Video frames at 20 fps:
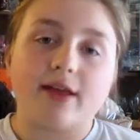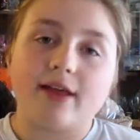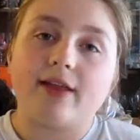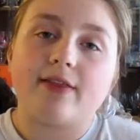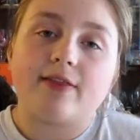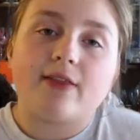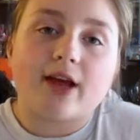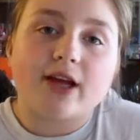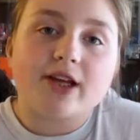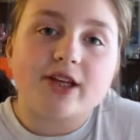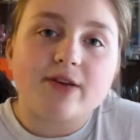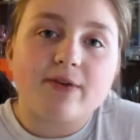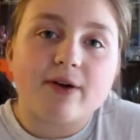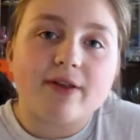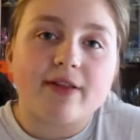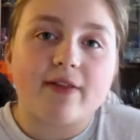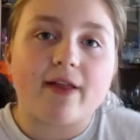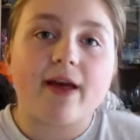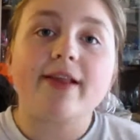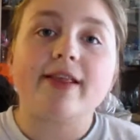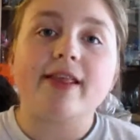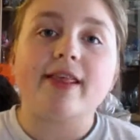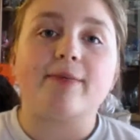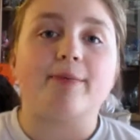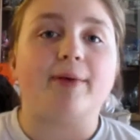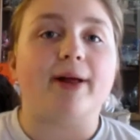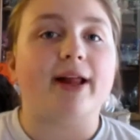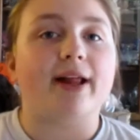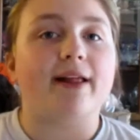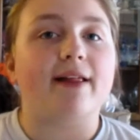Like, she read the license
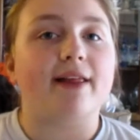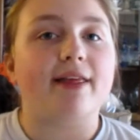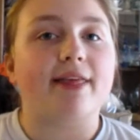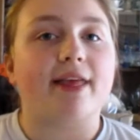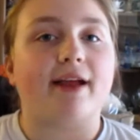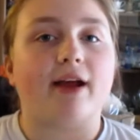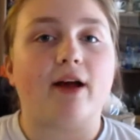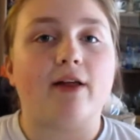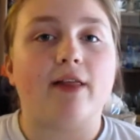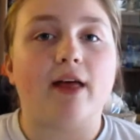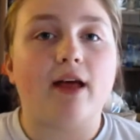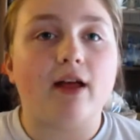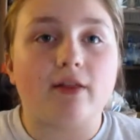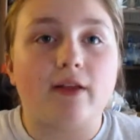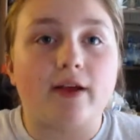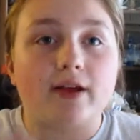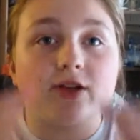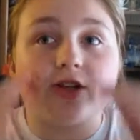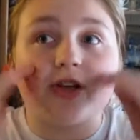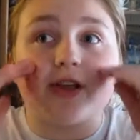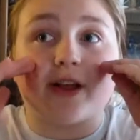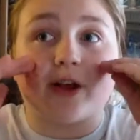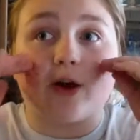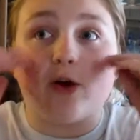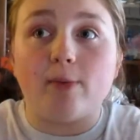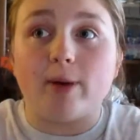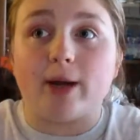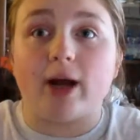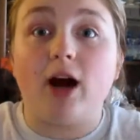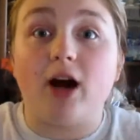plate, and it's like, she's like, oh
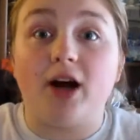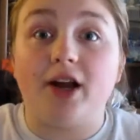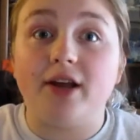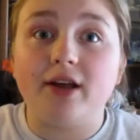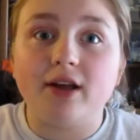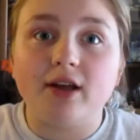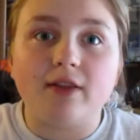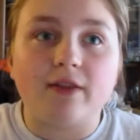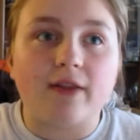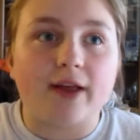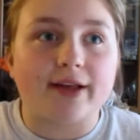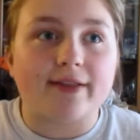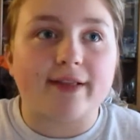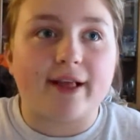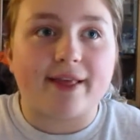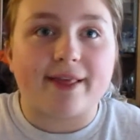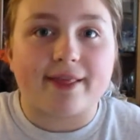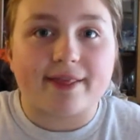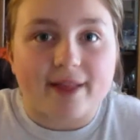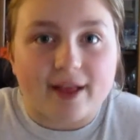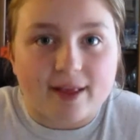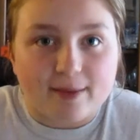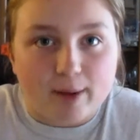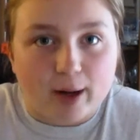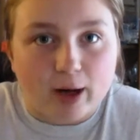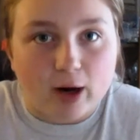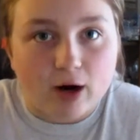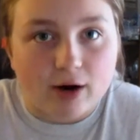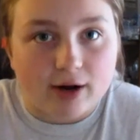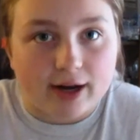my god, like, that's my
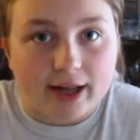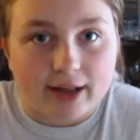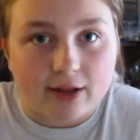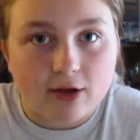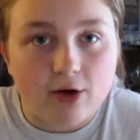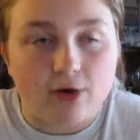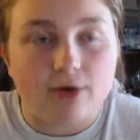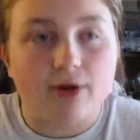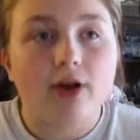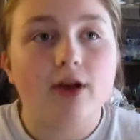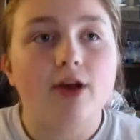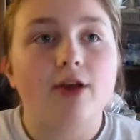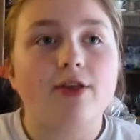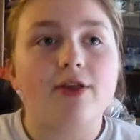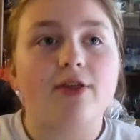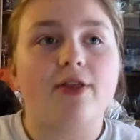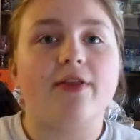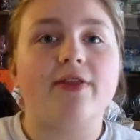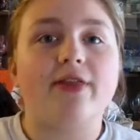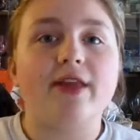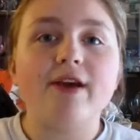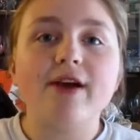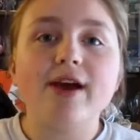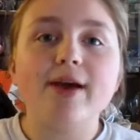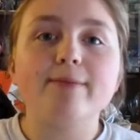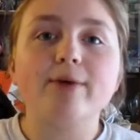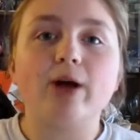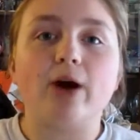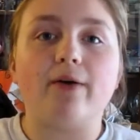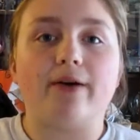car getting towed. So then there
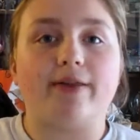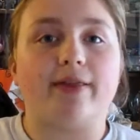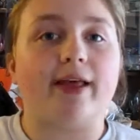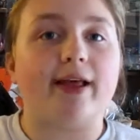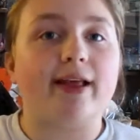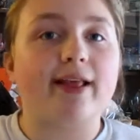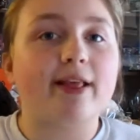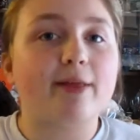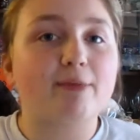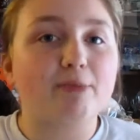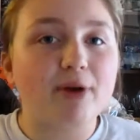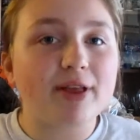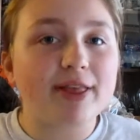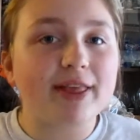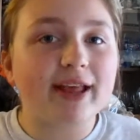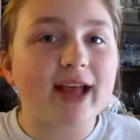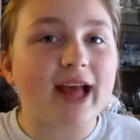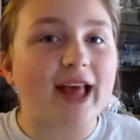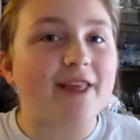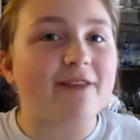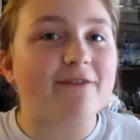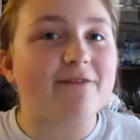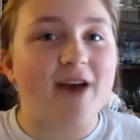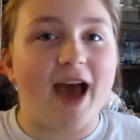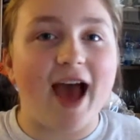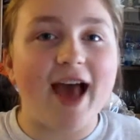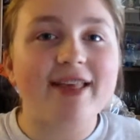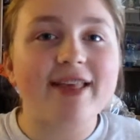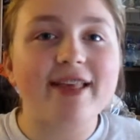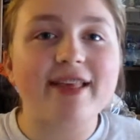I'm going, like, sprinting as
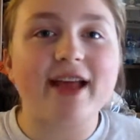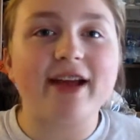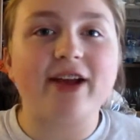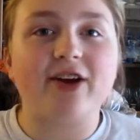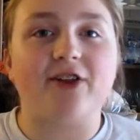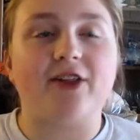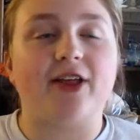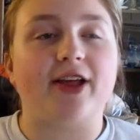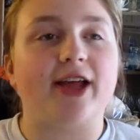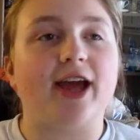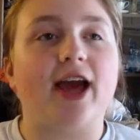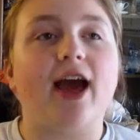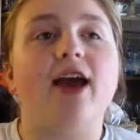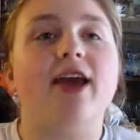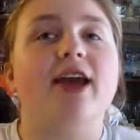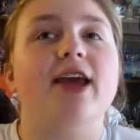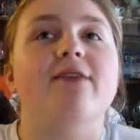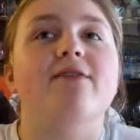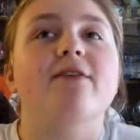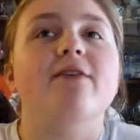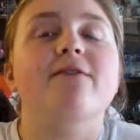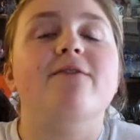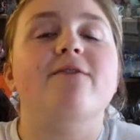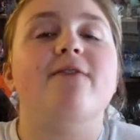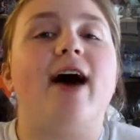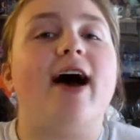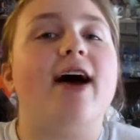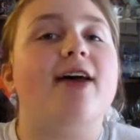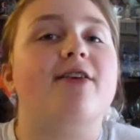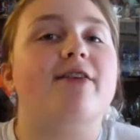fast as I could, like, even
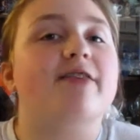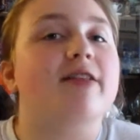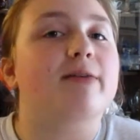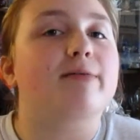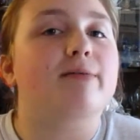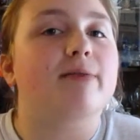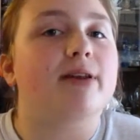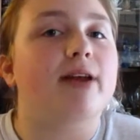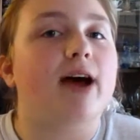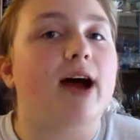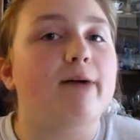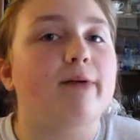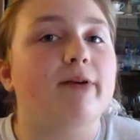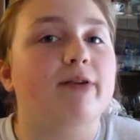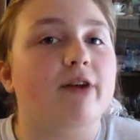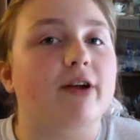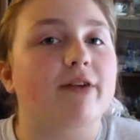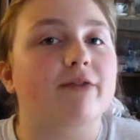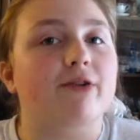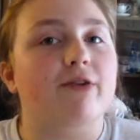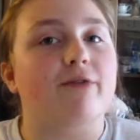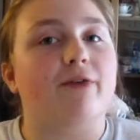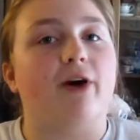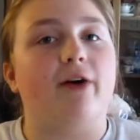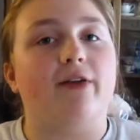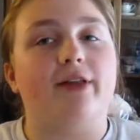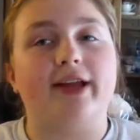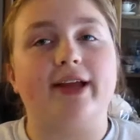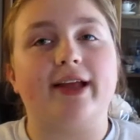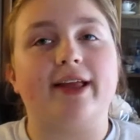faster than I would run for a
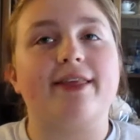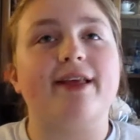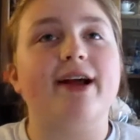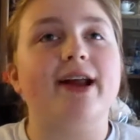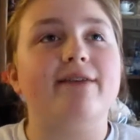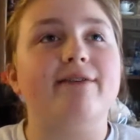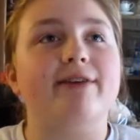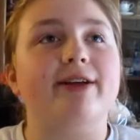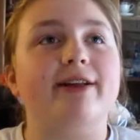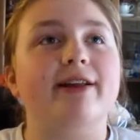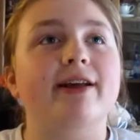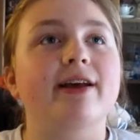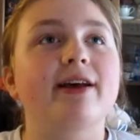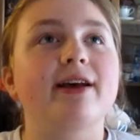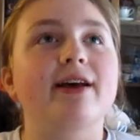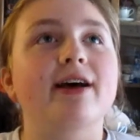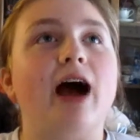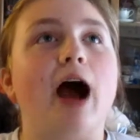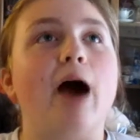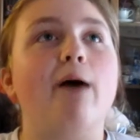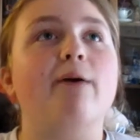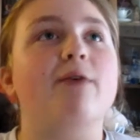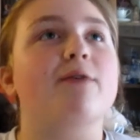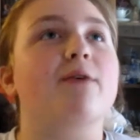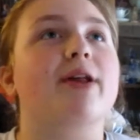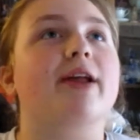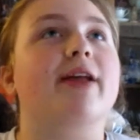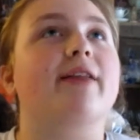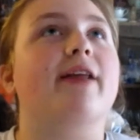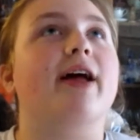Bolt. Like, it's not even, I was
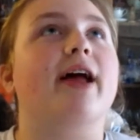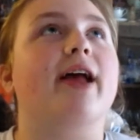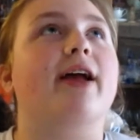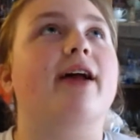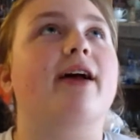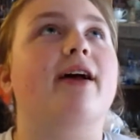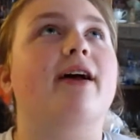running, like,